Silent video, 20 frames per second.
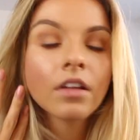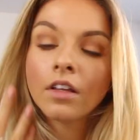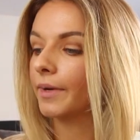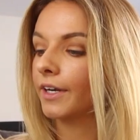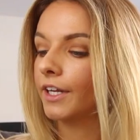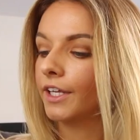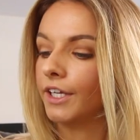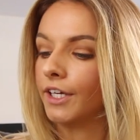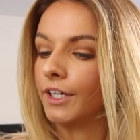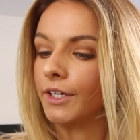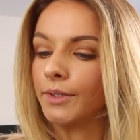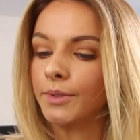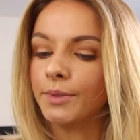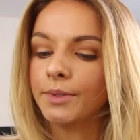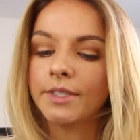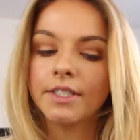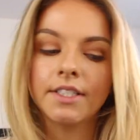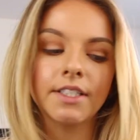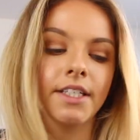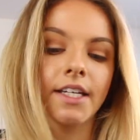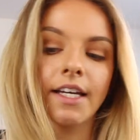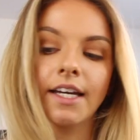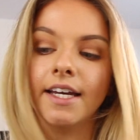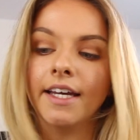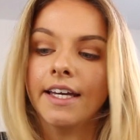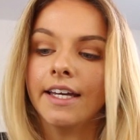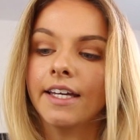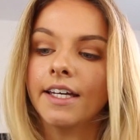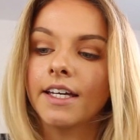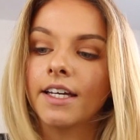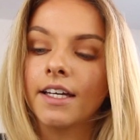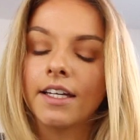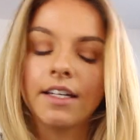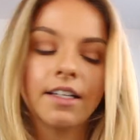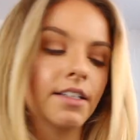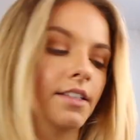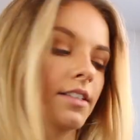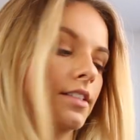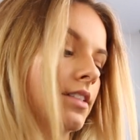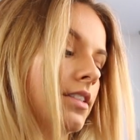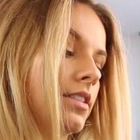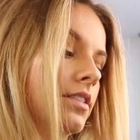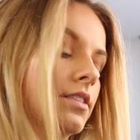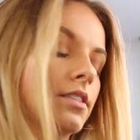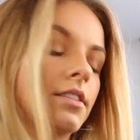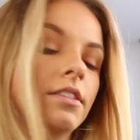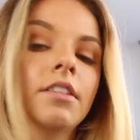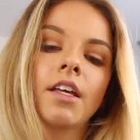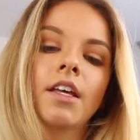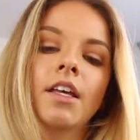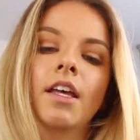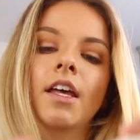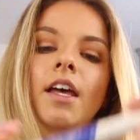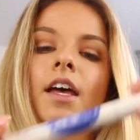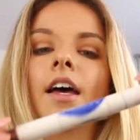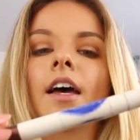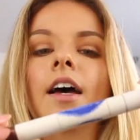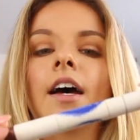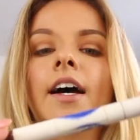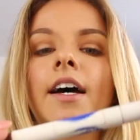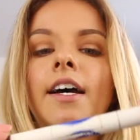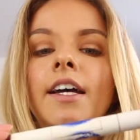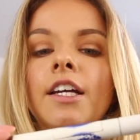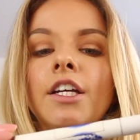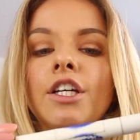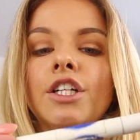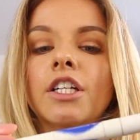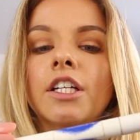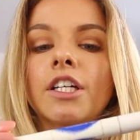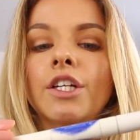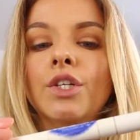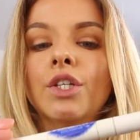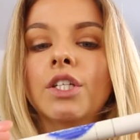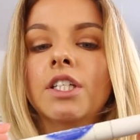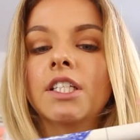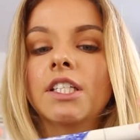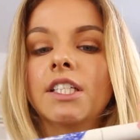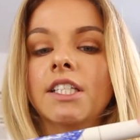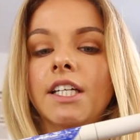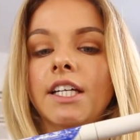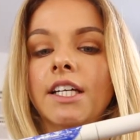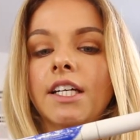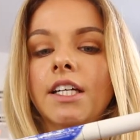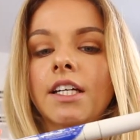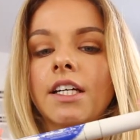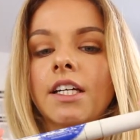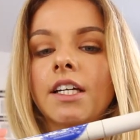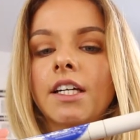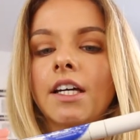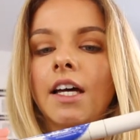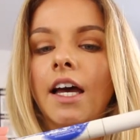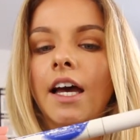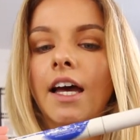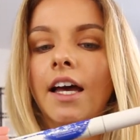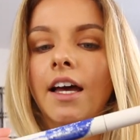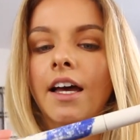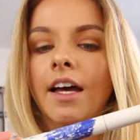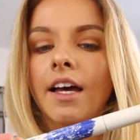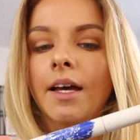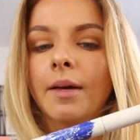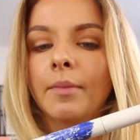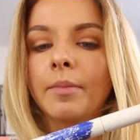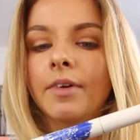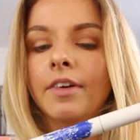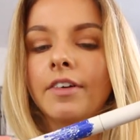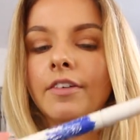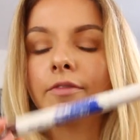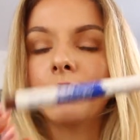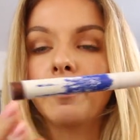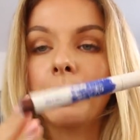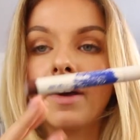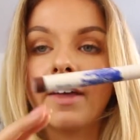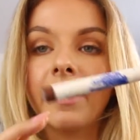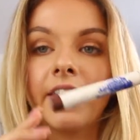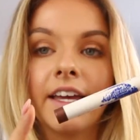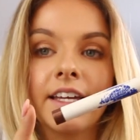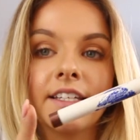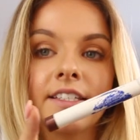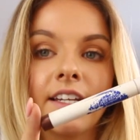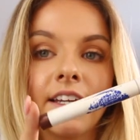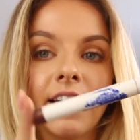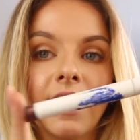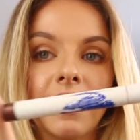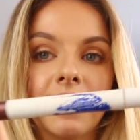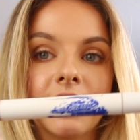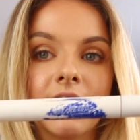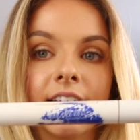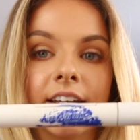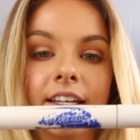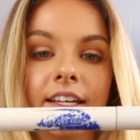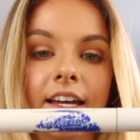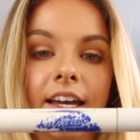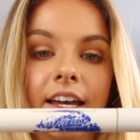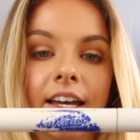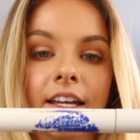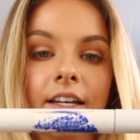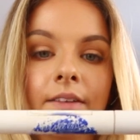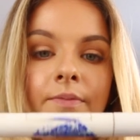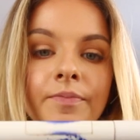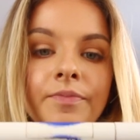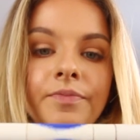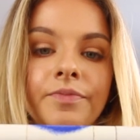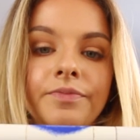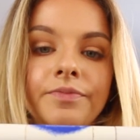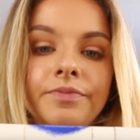I'm going to use a eyeshadow stick by the Estee Edit again.